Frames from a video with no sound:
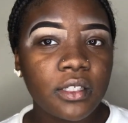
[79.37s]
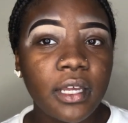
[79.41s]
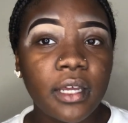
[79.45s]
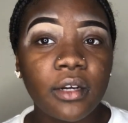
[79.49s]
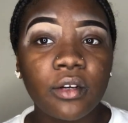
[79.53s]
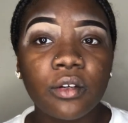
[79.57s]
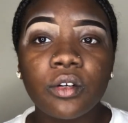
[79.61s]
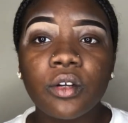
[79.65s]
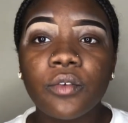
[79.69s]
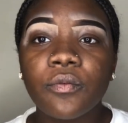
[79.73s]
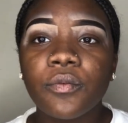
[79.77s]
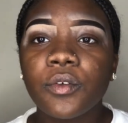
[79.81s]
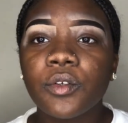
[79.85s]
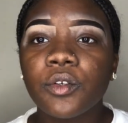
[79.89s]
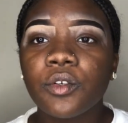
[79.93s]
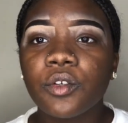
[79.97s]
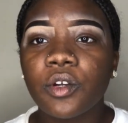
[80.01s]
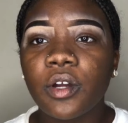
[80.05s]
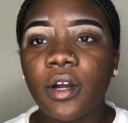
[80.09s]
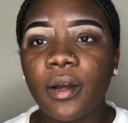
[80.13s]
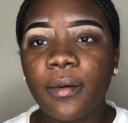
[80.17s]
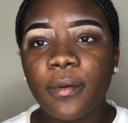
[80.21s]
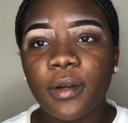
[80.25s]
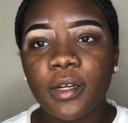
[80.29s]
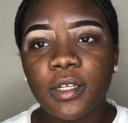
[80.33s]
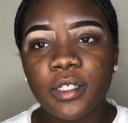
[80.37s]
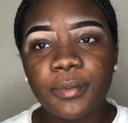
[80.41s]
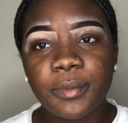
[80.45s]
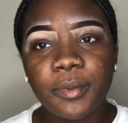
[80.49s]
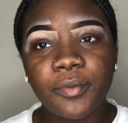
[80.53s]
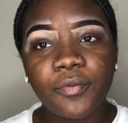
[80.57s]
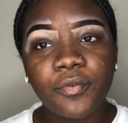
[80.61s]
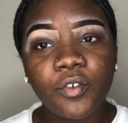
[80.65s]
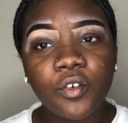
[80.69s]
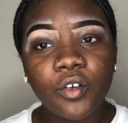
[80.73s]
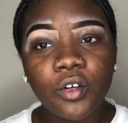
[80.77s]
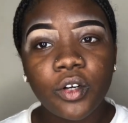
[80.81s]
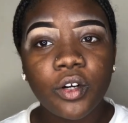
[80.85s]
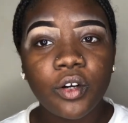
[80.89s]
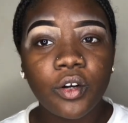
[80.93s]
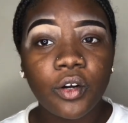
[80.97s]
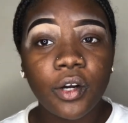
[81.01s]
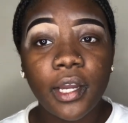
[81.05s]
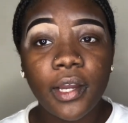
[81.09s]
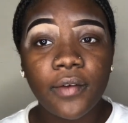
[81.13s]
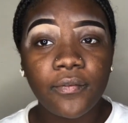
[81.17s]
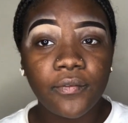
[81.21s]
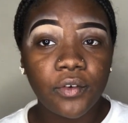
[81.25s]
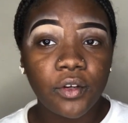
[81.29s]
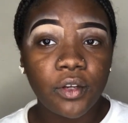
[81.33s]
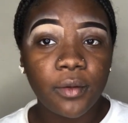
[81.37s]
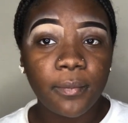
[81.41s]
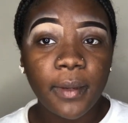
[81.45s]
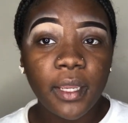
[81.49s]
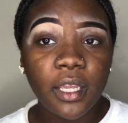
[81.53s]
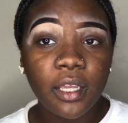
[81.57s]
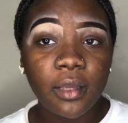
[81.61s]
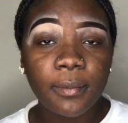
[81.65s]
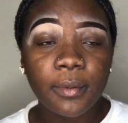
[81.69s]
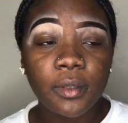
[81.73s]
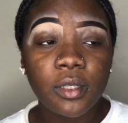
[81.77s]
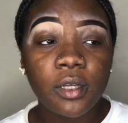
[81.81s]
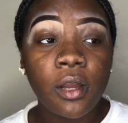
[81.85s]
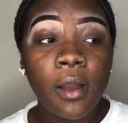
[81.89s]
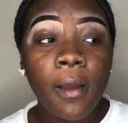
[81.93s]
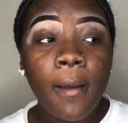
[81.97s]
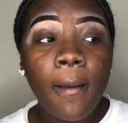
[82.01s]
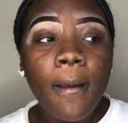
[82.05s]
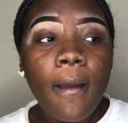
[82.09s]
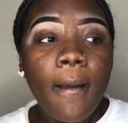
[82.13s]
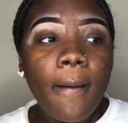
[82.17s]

I don't know if you do your eyebrows before or after your makeup look,